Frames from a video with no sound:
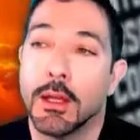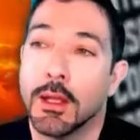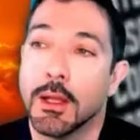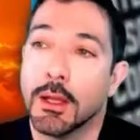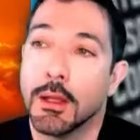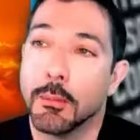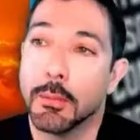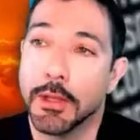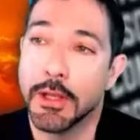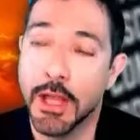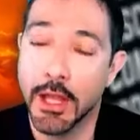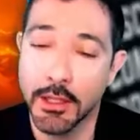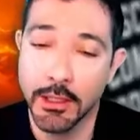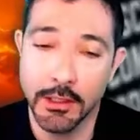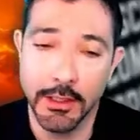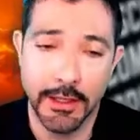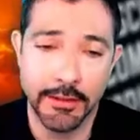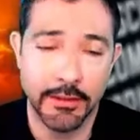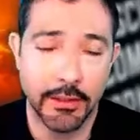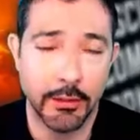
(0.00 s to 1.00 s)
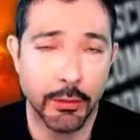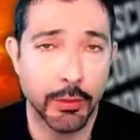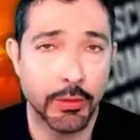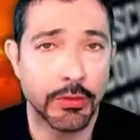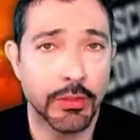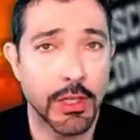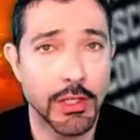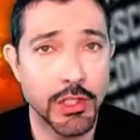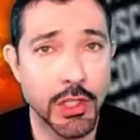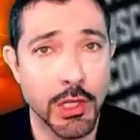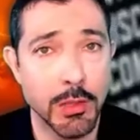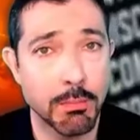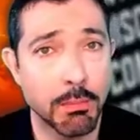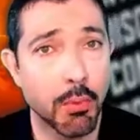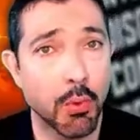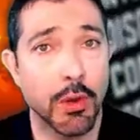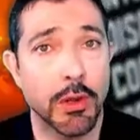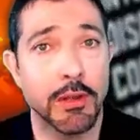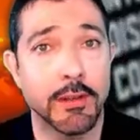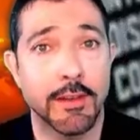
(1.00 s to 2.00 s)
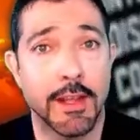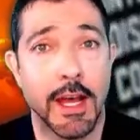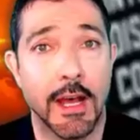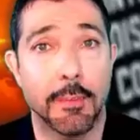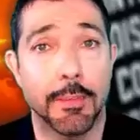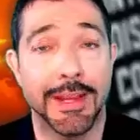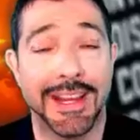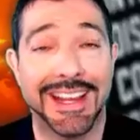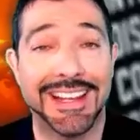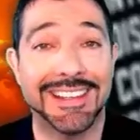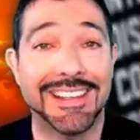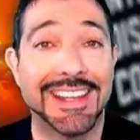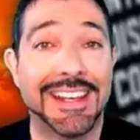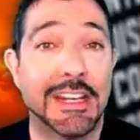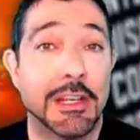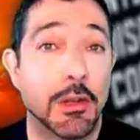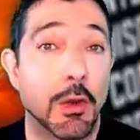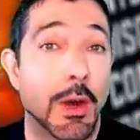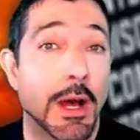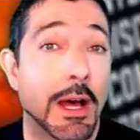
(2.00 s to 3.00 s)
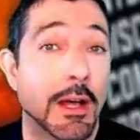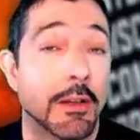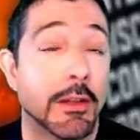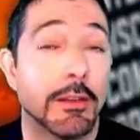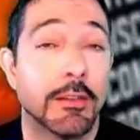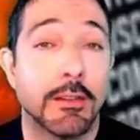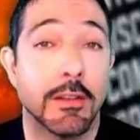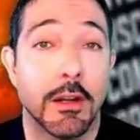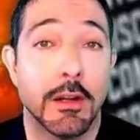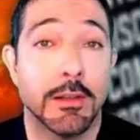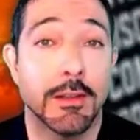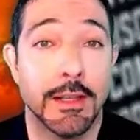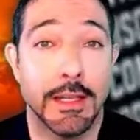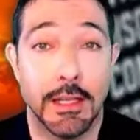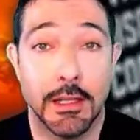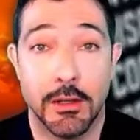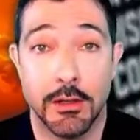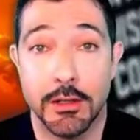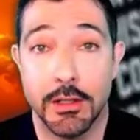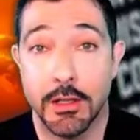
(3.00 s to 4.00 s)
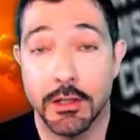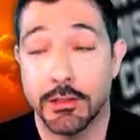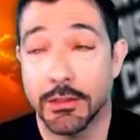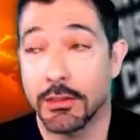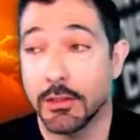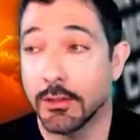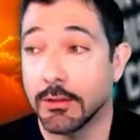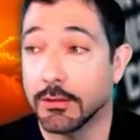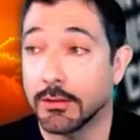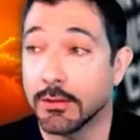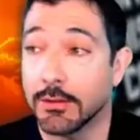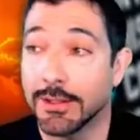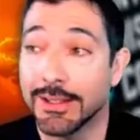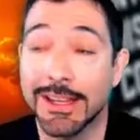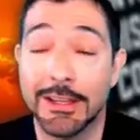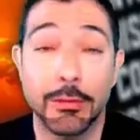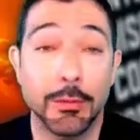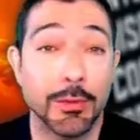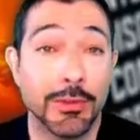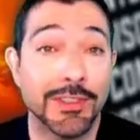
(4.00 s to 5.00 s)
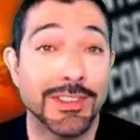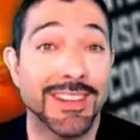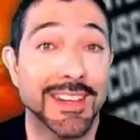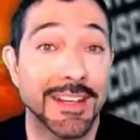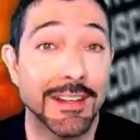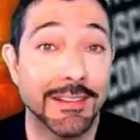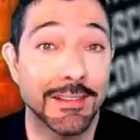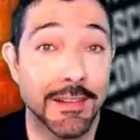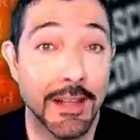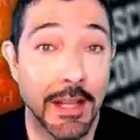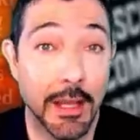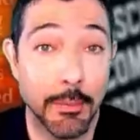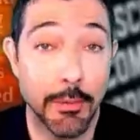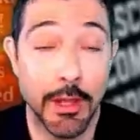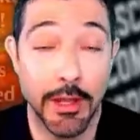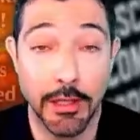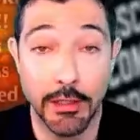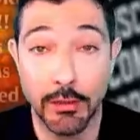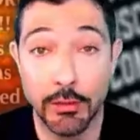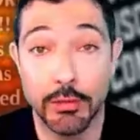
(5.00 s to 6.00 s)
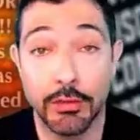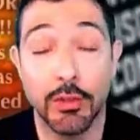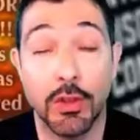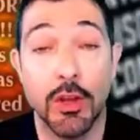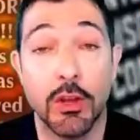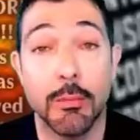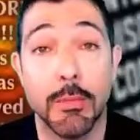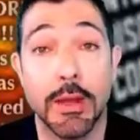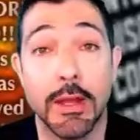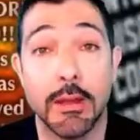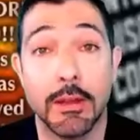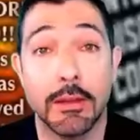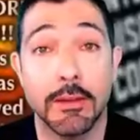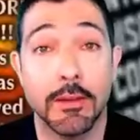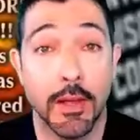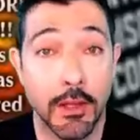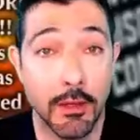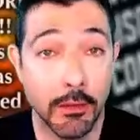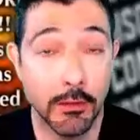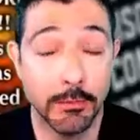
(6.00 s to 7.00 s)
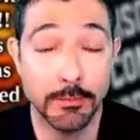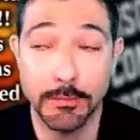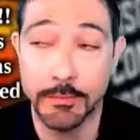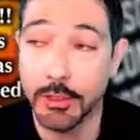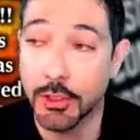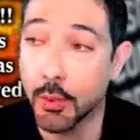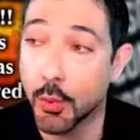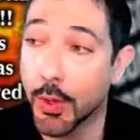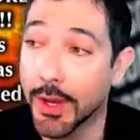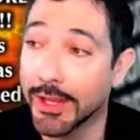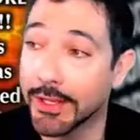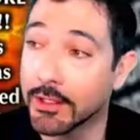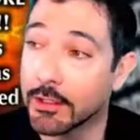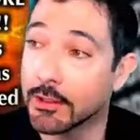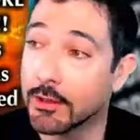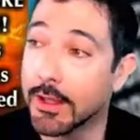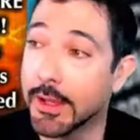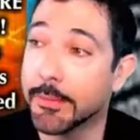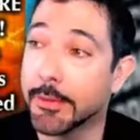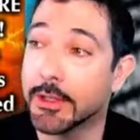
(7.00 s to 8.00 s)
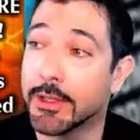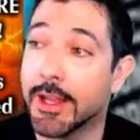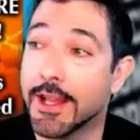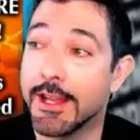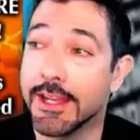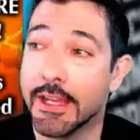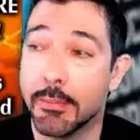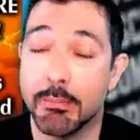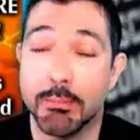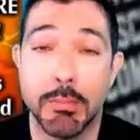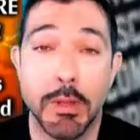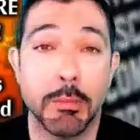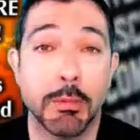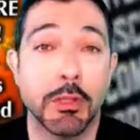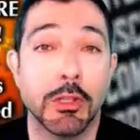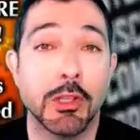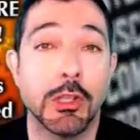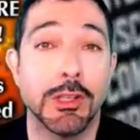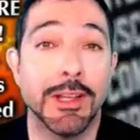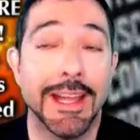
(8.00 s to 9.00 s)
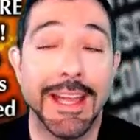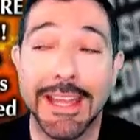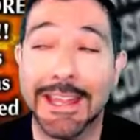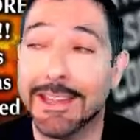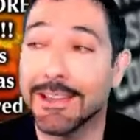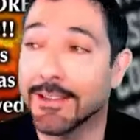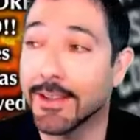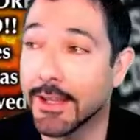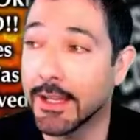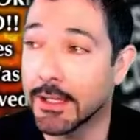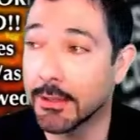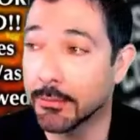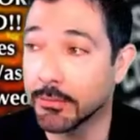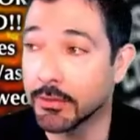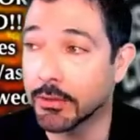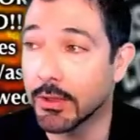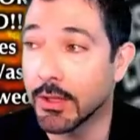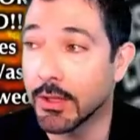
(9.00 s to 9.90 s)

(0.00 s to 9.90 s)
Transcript: But nonetheless, it was such an important topic, I didn't know how to start the introduction. So I guess we'll just take a stab at it. You saw my title, UN, Climate Lie, and Biblical End Times.